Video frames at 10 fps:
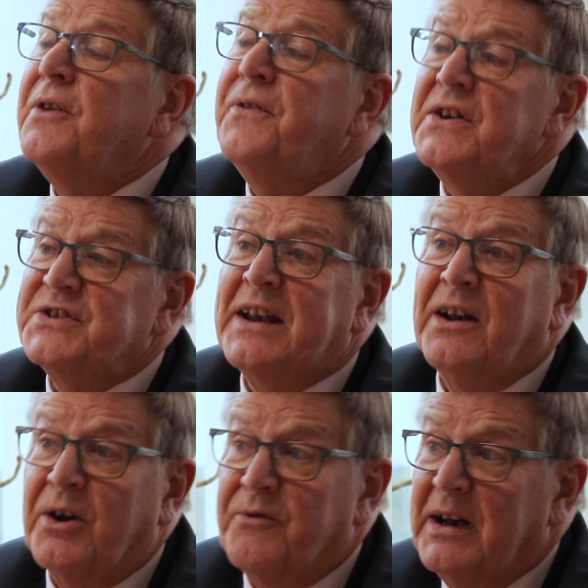The first
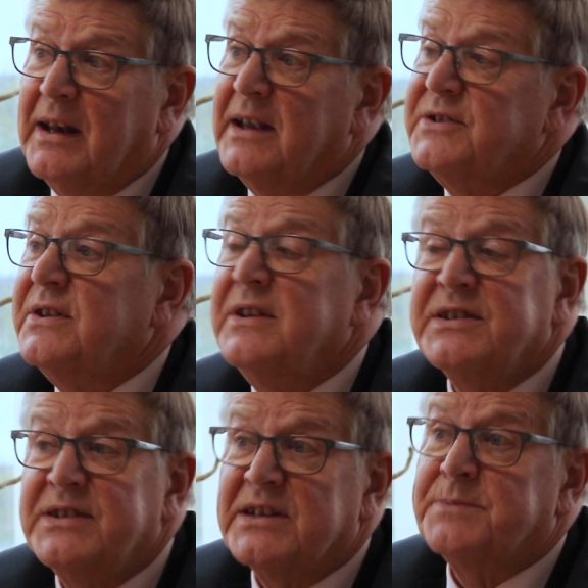headline really is
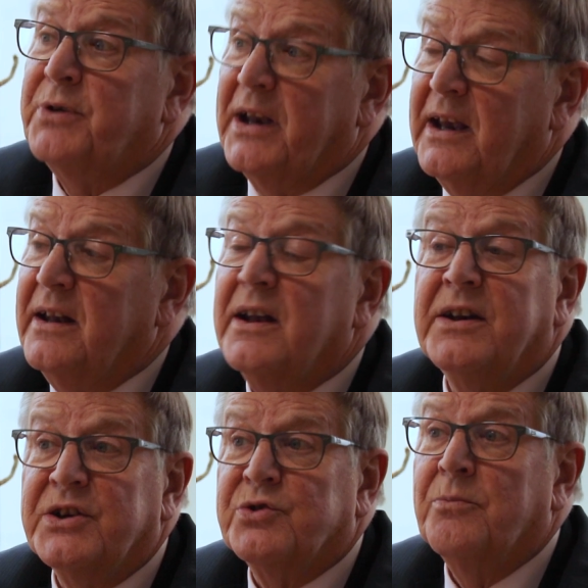this does bring in
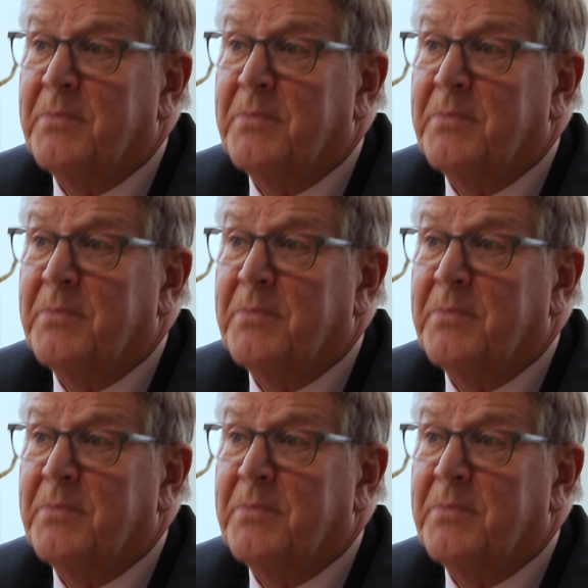additional